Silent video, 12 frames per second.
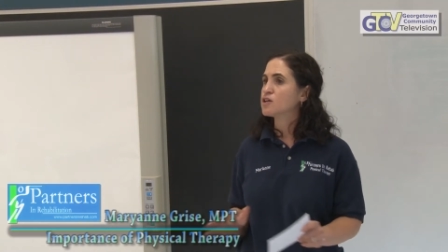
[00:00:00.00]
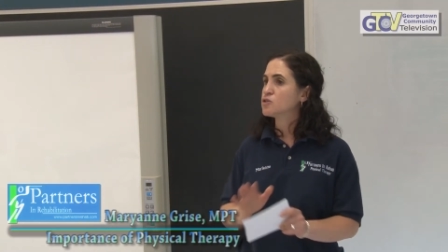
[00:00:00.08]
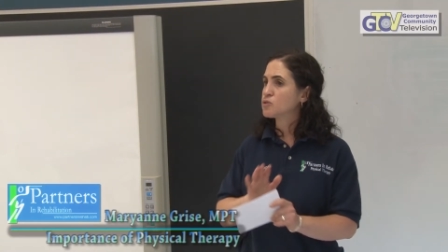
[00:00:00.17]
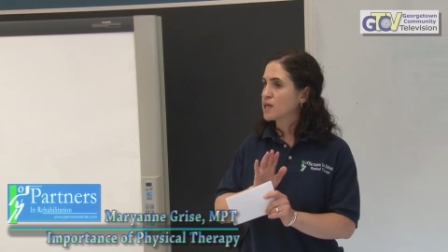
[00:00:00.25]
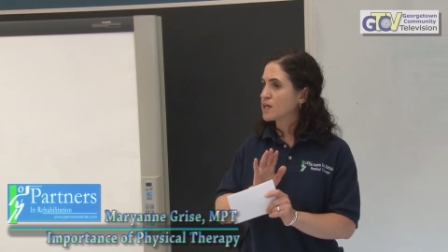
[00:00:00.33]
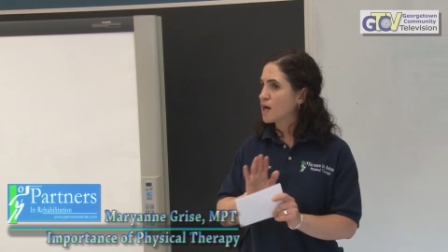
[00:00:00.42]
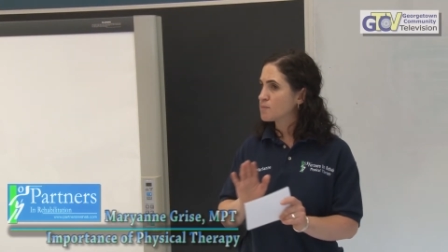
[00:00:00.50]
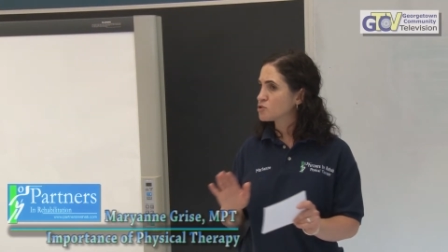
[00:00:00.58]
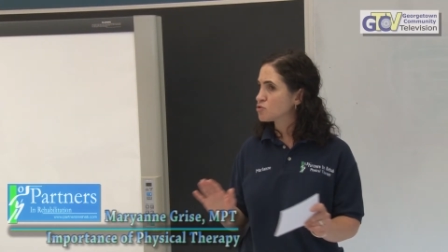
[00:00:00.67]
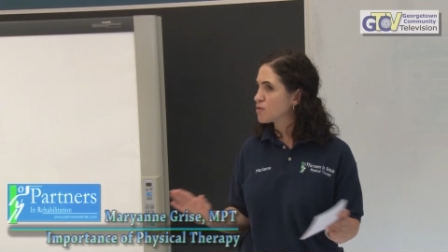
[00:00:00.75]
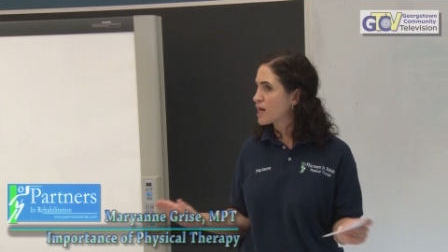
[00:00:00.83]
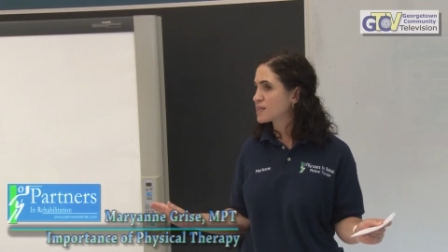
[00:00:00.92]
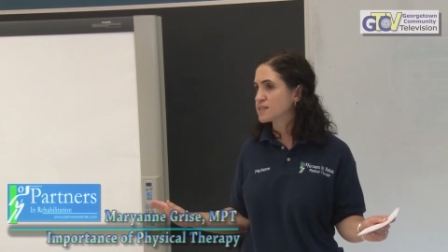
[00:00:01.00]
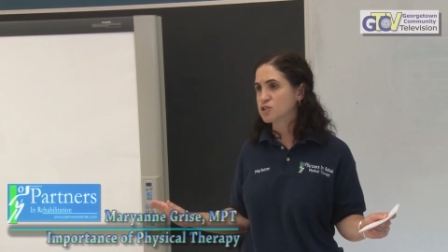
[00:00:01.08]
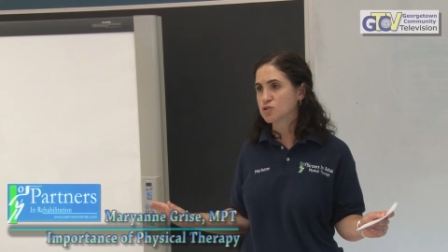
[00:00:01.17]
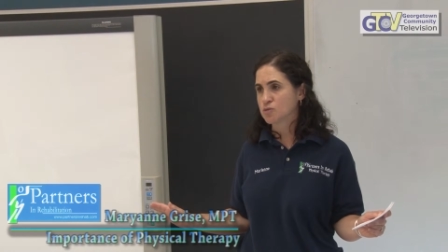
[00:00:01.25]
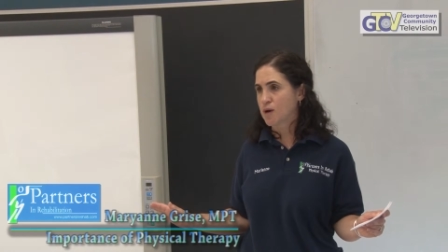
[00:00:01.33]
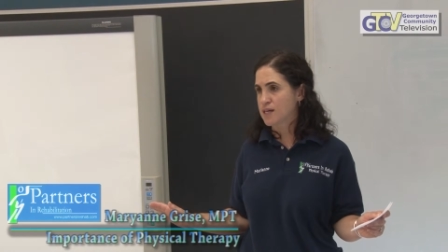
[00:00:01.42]
You can come directly
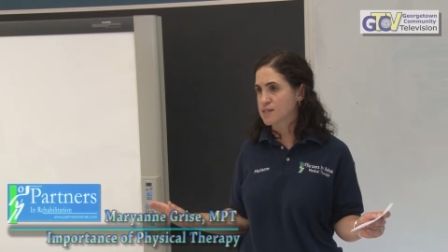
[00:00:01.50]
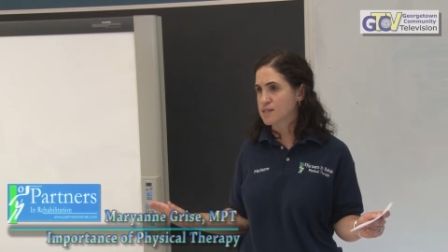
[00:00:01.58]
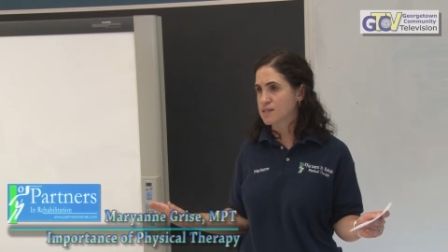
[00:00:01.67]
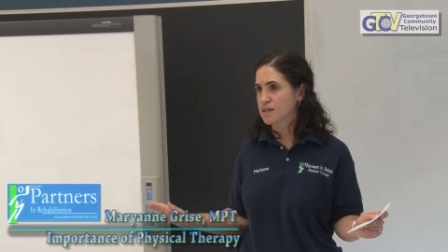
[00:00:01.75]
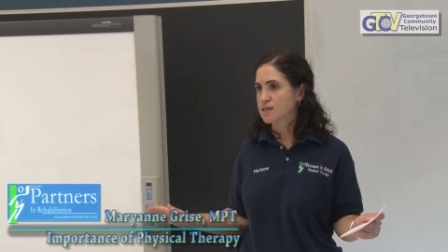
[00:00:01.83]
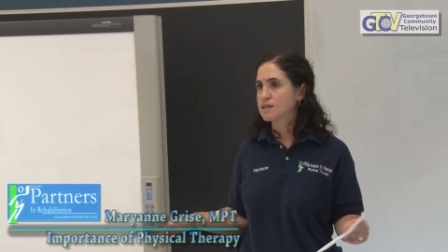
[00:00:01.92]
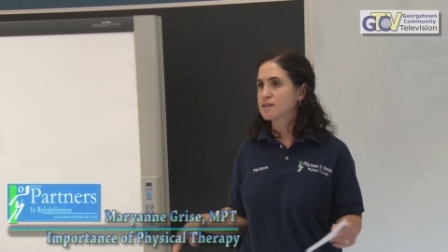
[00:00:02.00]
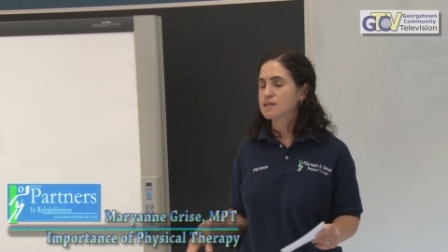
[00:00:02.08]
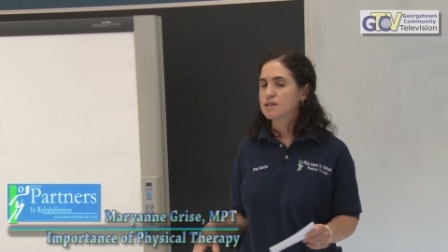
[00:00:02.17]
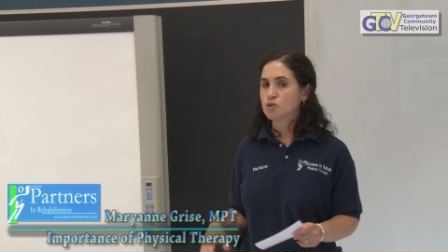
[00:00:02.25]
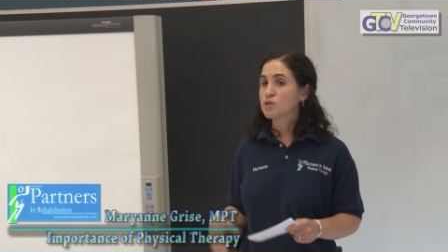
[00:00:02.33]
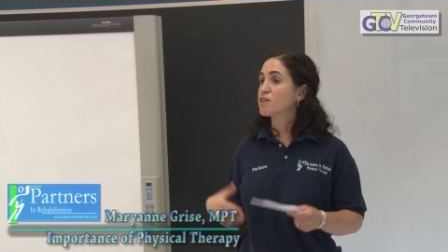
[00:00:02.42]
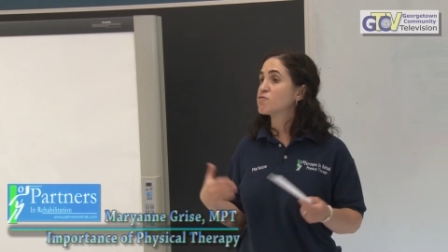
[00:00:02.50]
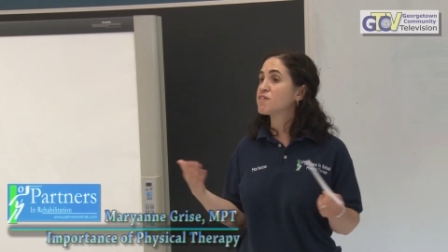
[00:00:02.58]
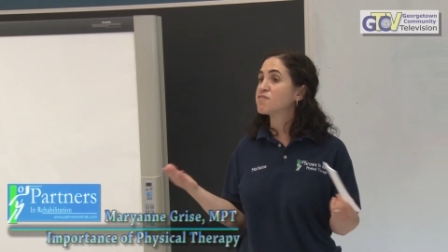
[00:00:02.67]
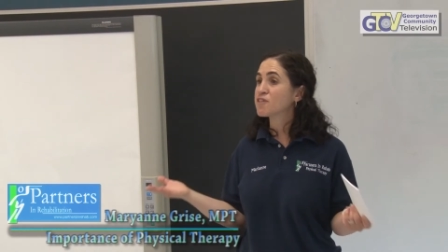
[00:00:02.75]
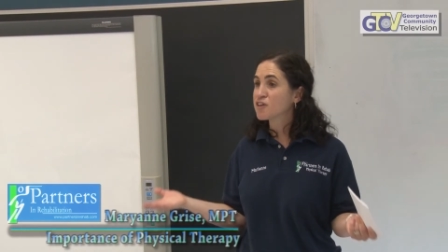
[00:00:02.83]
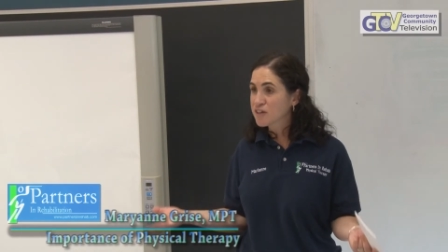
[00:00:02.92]
to us. You can
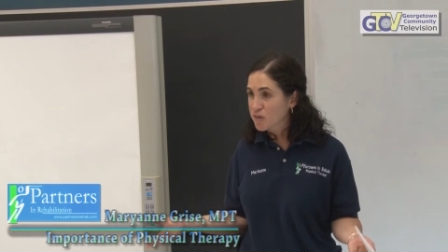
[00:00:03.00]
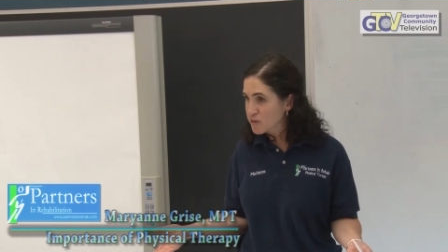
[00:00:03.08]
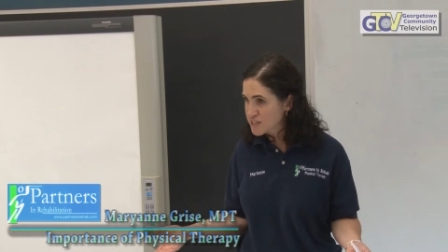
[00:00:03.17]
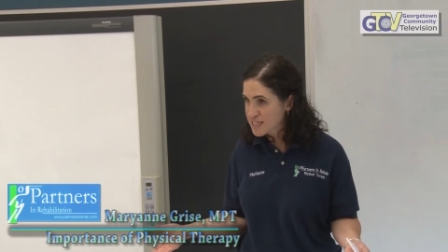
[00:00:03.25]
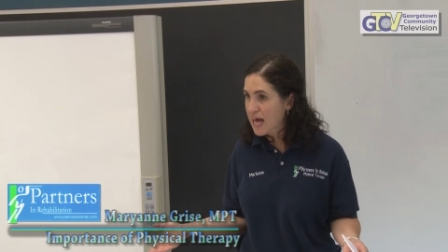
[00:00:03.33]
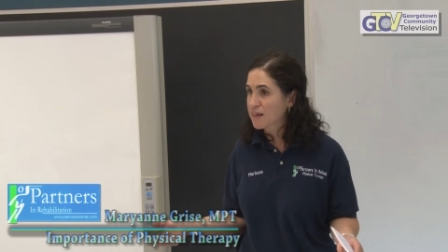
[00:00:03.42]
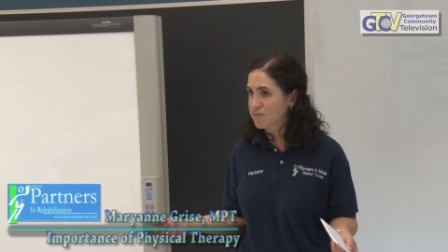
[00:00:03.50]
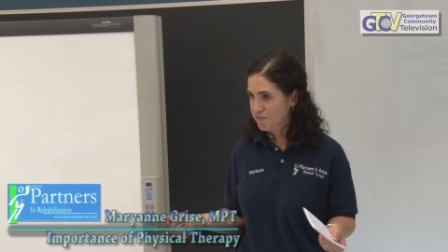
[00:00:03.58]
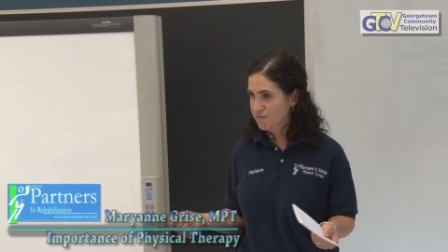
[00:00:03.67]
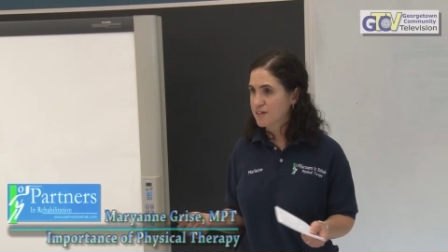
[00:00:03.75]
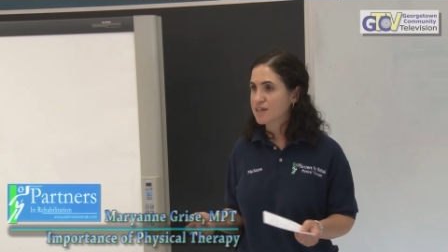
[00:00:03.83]
refer yourself.